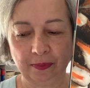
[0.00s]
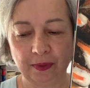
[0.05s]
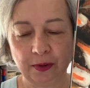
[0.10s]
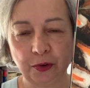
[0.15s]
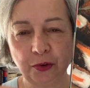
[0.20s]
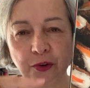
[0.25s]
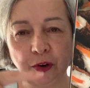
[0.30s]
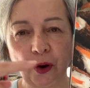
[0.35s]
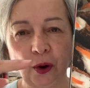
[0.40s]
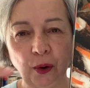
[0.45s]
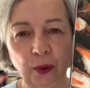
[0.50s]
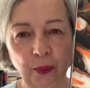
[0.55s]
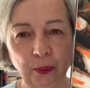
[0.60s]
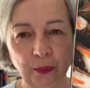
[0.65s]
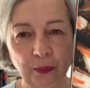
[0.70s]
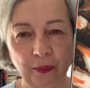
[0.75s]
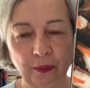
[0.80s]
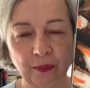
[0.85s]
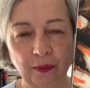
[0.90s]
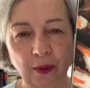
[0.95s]

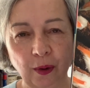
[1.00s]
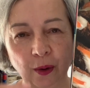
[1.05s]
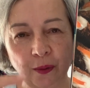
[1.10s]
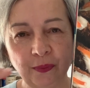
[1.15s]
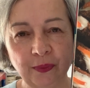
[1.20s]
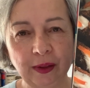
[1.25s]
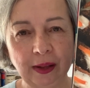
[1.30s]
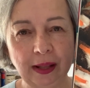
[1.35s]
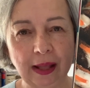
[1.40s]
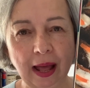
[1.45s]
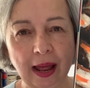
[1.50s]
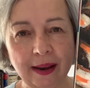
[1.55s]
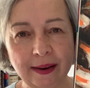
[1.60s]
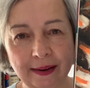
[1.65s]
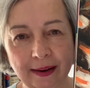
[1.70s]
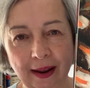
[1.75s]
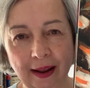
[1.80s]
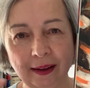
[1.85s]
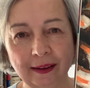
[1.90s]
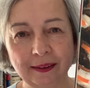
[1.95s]
dough on the
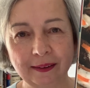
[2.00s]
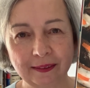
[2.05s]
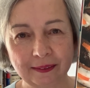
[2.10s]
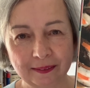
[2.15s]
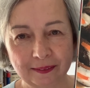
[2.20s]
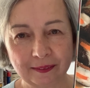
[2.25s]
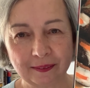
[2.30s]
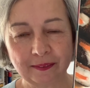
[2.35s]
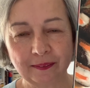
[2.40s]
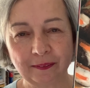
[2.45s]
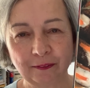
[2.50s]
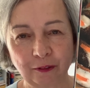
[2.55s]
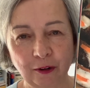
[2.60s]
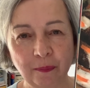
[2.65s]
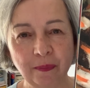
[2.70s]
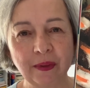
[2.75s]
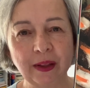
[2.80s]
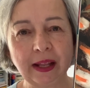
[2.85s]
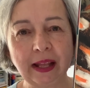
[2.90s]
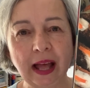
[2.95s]
canna
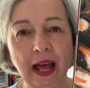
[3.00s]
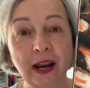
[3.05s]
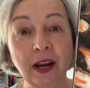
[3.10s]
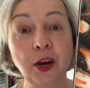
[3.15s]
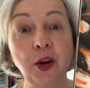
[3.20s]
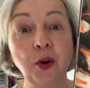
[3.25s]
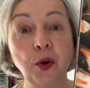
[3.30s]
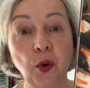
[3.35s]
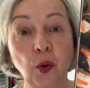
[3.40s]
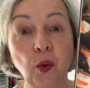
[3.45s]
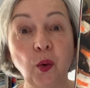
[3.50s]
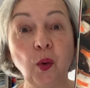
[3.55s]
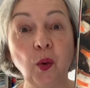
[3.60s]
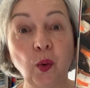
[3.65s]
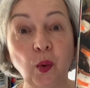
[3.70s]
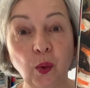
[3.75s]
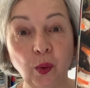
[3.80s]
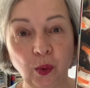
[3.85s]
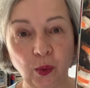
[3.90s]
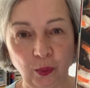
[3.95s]
from the
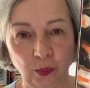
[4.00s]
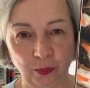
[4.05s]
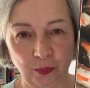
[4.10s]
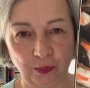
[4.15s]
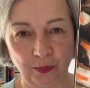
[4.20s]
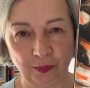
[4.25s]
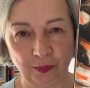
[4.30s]
cannolo.